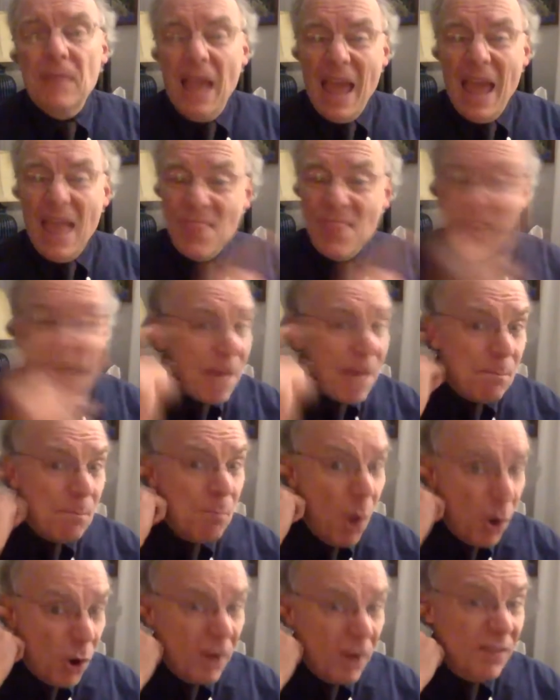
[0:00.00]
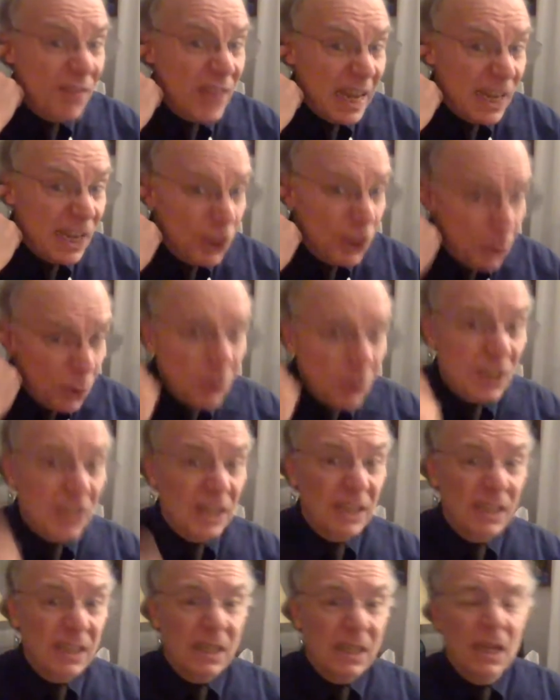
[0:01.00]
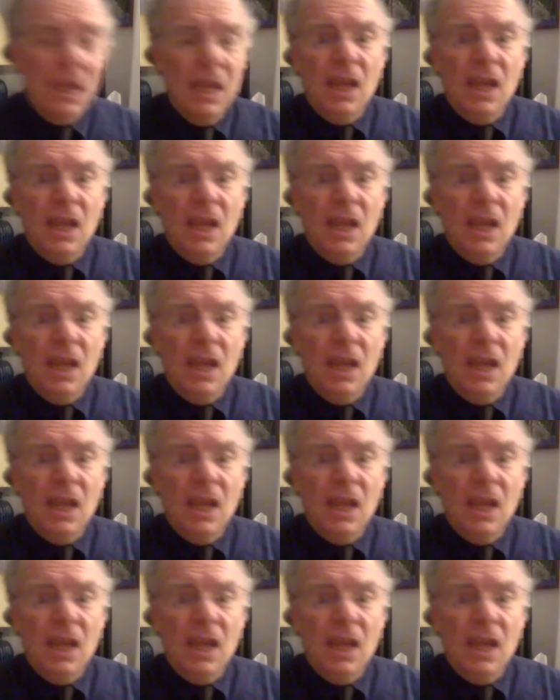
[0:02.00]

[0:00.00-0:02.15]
and that motive that he uses